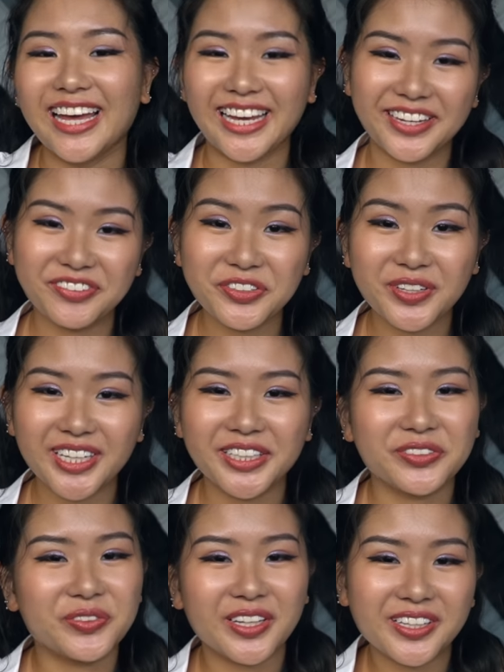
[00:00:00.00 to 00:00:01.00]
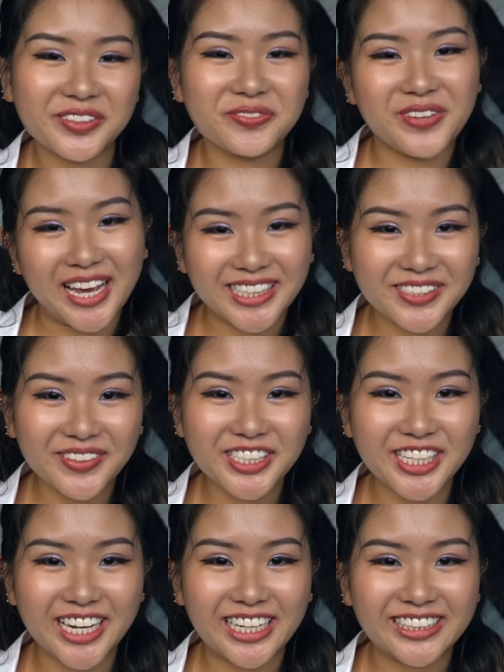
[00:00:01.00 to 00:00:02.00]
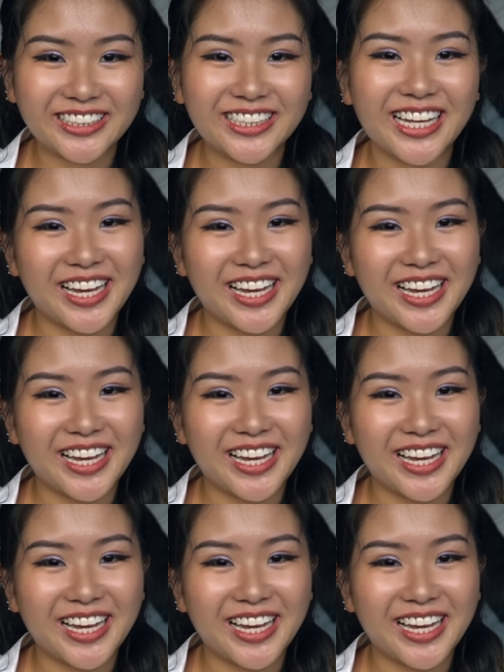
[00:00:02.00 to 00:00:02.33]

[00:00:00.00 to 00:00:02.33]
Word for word: Hey everyone and welcome back to my channel.